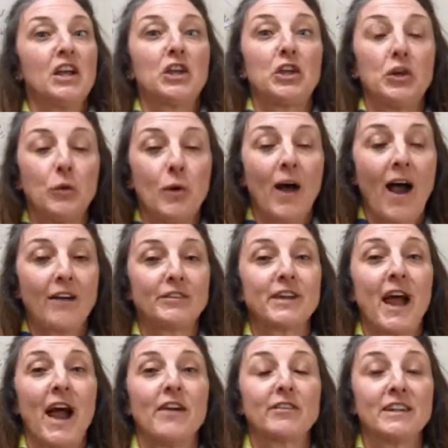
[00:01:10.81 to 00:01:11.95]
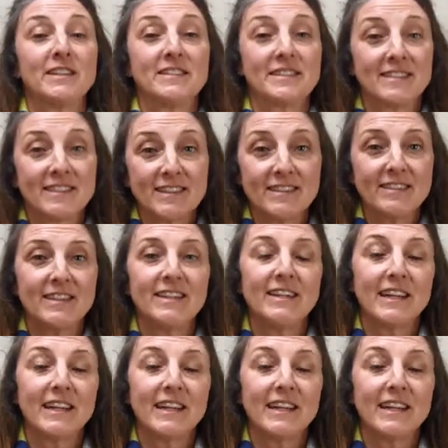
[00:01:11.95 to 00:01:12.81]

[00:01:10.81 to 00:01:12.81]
You will have to have consistent